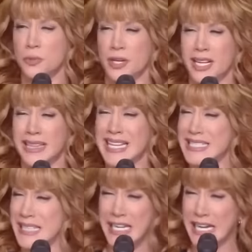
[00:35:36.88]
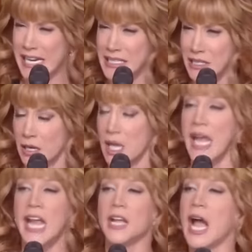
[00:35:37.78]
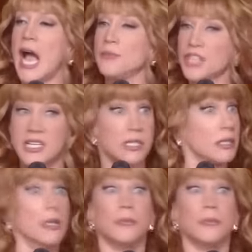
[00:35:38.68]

you put it on last night at eight? It, I'm just.